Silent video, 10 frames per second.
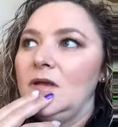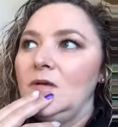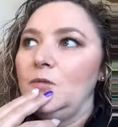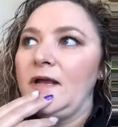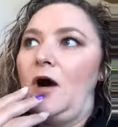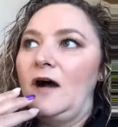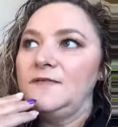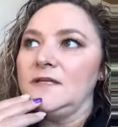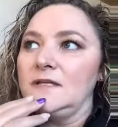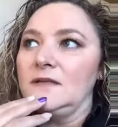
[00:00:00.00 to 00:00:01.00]
we
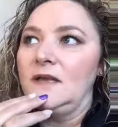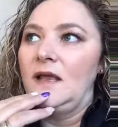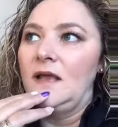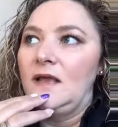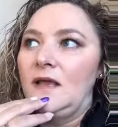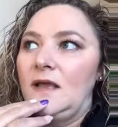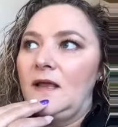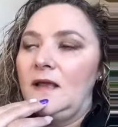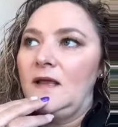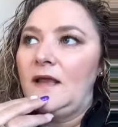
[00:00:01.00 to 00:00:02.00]
often
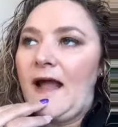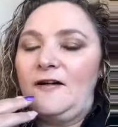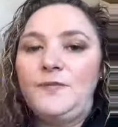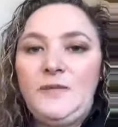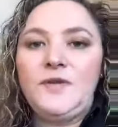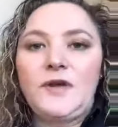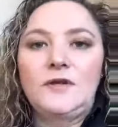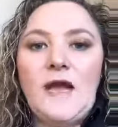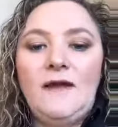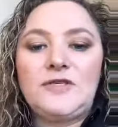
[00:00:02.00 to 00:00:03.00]
have people in
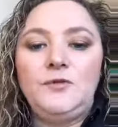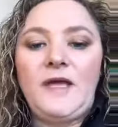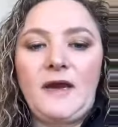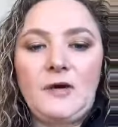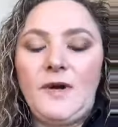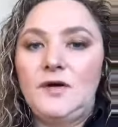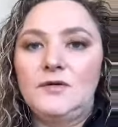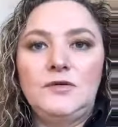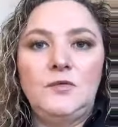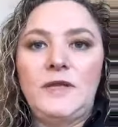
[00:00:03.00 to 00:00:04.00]
our lives who we care
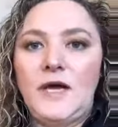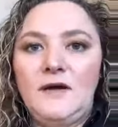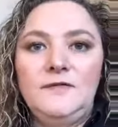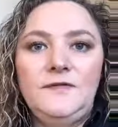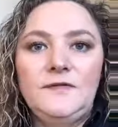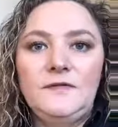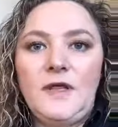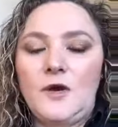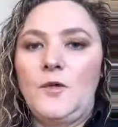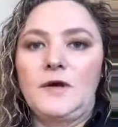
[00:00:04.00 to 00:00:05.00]
about, who we love.
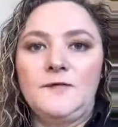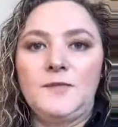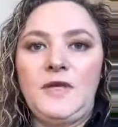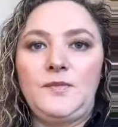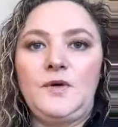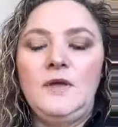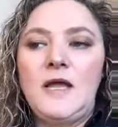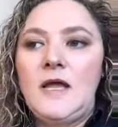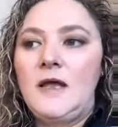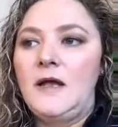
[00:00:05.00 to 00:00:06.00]
They're wonderful people,
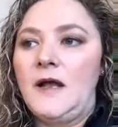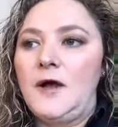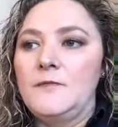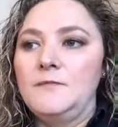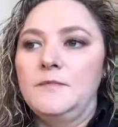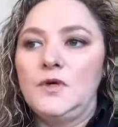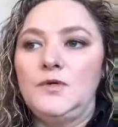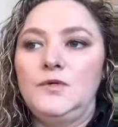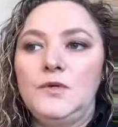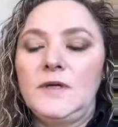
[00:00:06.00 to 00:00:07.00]

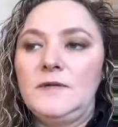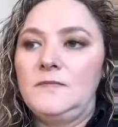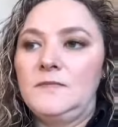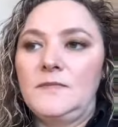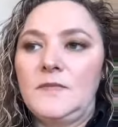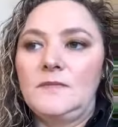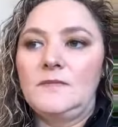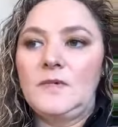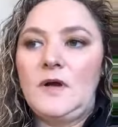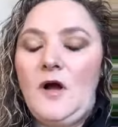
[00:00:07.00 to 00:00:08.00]
who
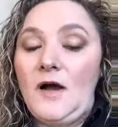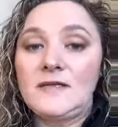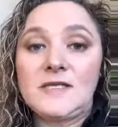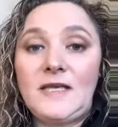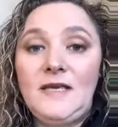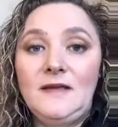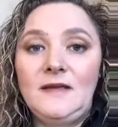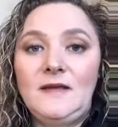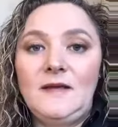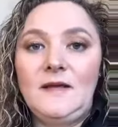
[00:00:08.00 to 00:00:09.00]
honestly
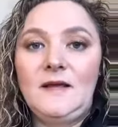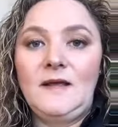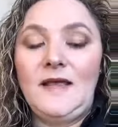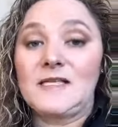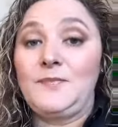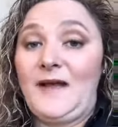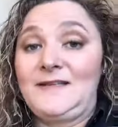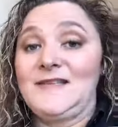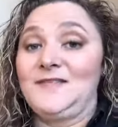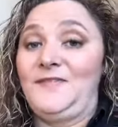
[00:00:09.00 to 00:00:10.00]

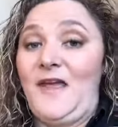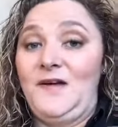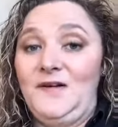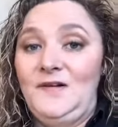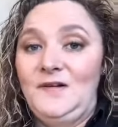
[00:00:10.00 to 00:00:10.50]
expect us to fail